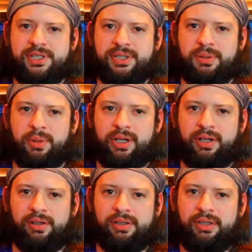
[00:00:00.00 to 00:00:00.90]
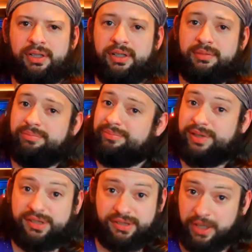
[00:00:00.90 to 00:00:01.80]
to
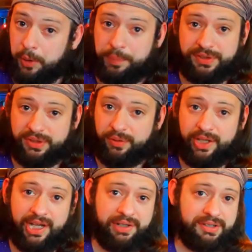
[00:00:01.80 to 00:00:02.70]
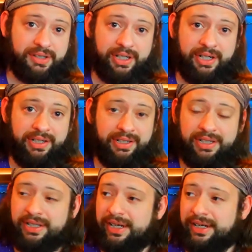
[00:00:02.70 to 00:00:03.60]
help seal the outside.
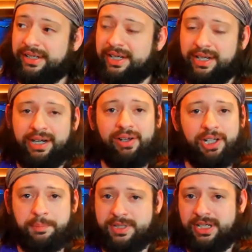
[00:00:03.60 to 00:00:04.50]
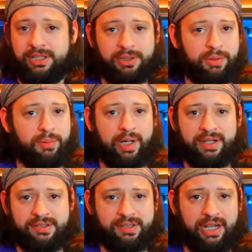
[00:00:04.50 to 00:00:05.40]
And again, I'll update you
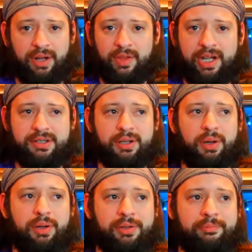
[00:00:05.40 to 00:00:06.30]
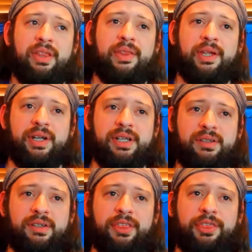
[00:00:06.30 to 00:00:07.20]
as to how that's going. There
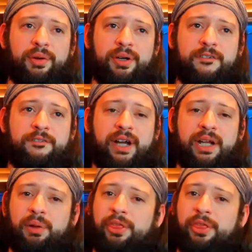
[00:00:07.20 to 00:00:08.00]
is a third and final